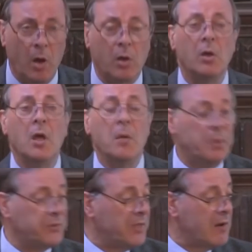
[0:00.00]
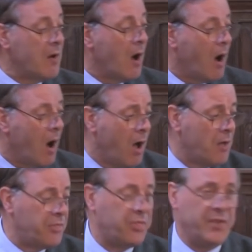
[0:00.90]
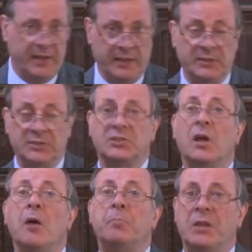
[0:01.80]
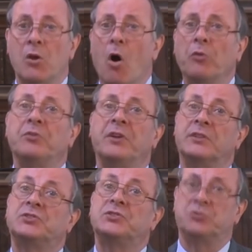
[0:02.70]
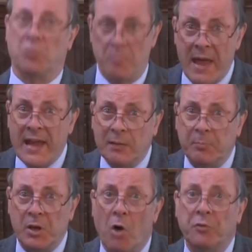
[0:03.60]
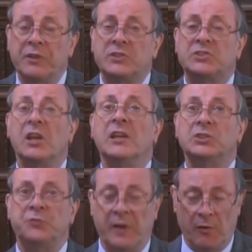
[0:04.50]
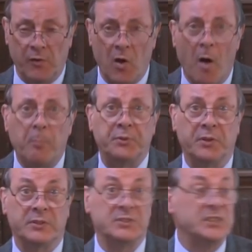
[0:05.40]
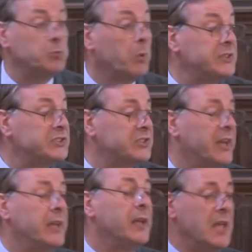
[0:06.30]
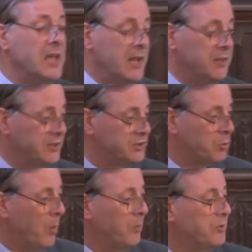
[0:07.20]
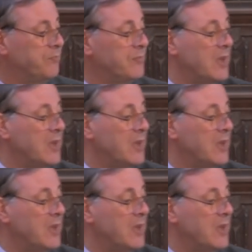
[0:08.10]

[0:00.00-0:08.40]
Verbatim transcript: work, but there are things beyond its domain, beyond its sphere of competence. And this is what he's saying in this quote